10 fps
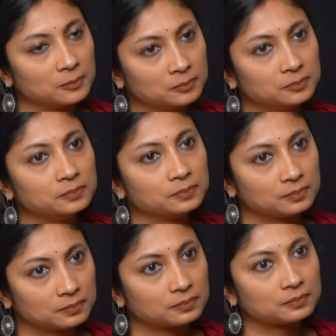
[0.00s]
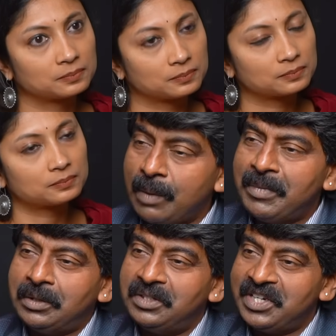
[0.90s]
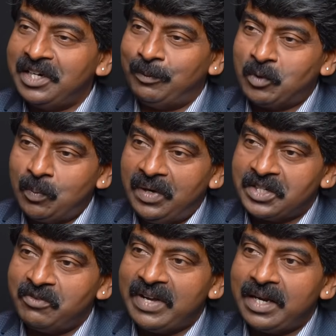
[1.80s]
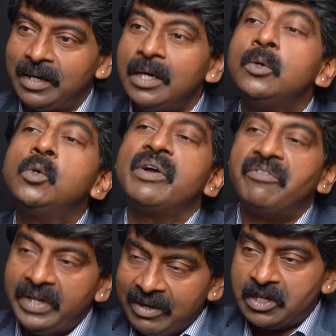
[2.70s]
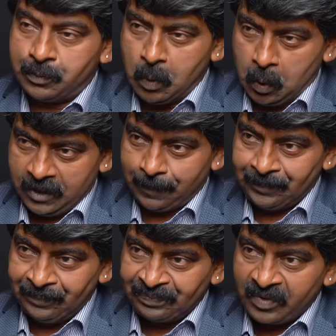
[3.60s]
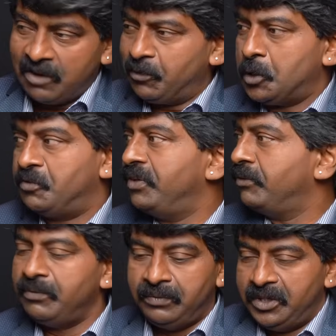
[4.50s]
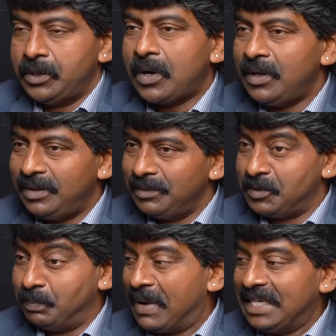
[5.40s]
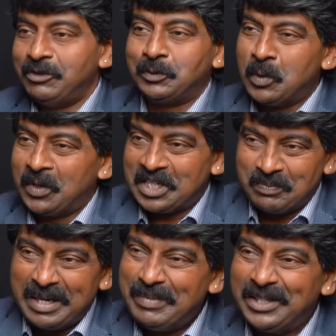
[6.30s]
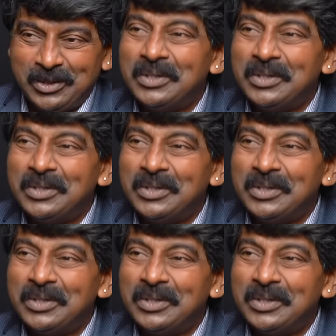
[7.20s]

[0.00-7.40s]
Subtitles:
years, they say that you come into the general population who have never smoked. Of course, we are all passive smokers, maybe,